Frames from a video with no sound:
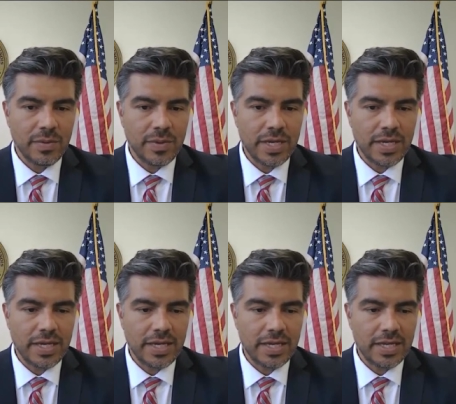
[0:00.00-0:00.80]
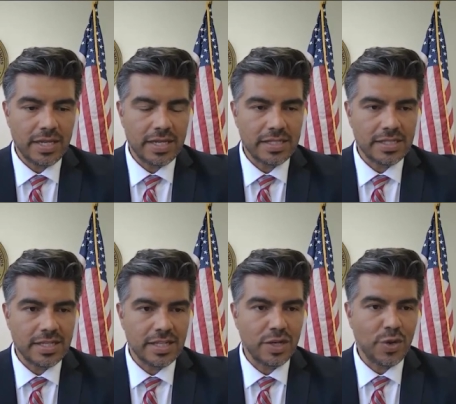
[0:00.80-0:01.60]
we as
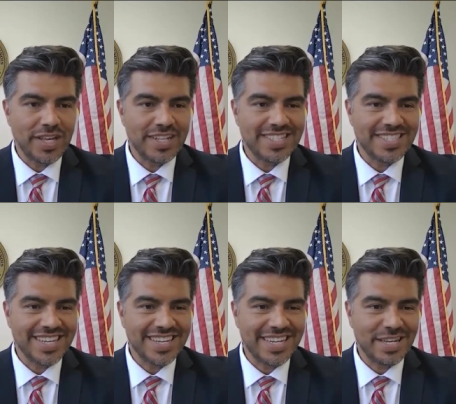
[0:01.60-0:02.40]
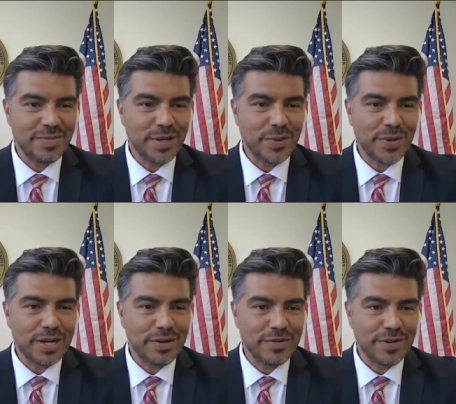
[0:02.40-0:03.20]
Illinoisans need to be
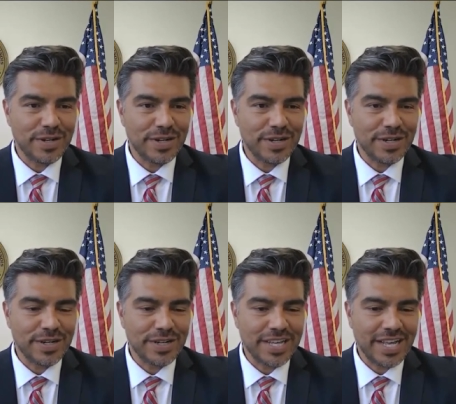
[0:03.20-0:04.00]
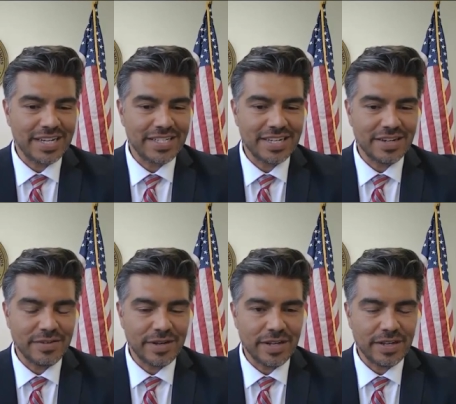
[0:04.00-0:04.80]
aware of or cognizant
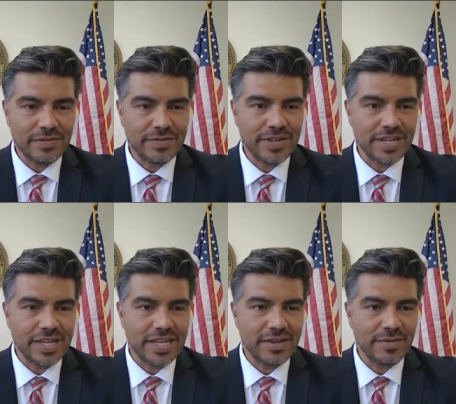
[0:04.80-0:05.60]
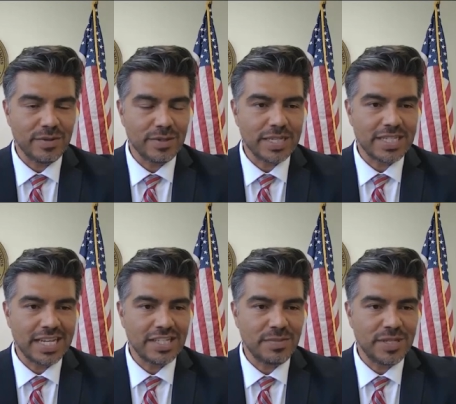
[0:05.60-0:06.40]
of with respect
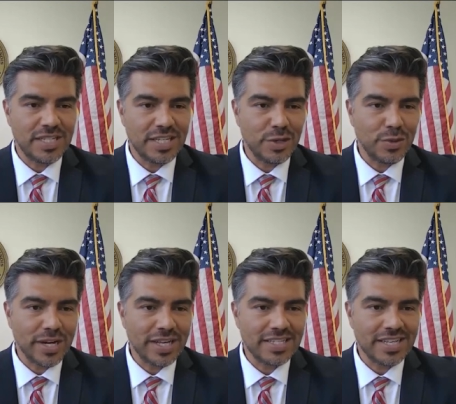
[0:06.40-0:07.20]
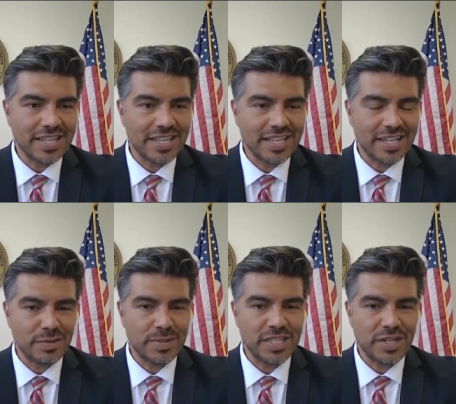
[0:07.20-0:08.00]
to LGBTQ rights, the
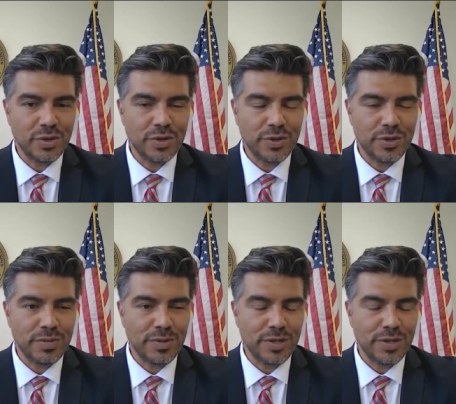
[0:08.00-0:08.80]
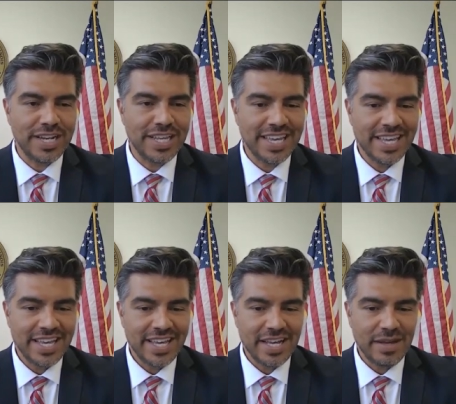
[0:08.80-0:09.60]
LGBTQ community
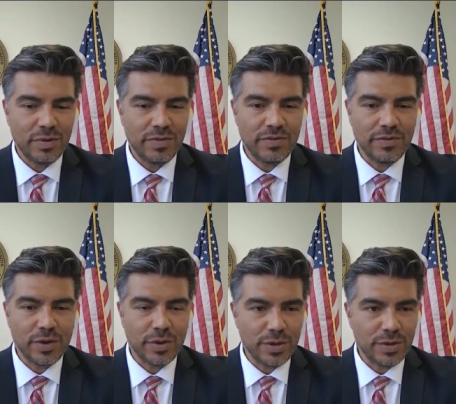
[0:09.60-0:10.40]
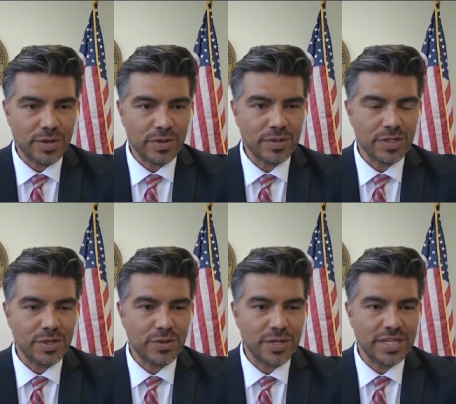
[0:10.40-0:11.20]
moving forward? What
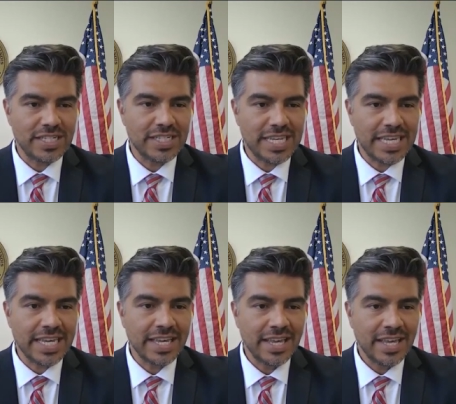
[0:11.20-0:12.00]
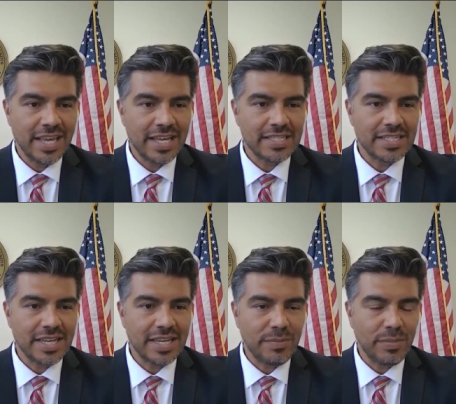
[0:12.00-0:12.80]
do you each see as
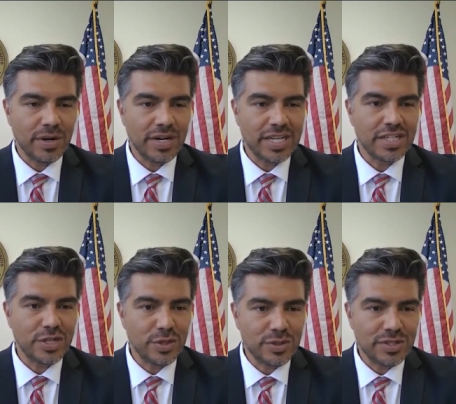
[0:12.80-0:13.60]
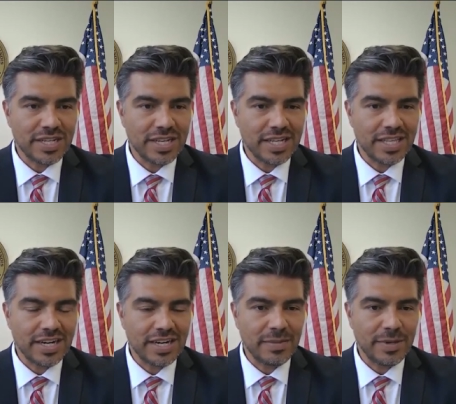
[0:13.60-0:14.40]
important issues
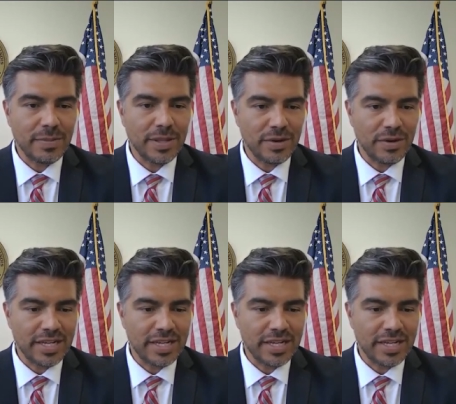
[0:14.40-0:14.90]
that are coming up on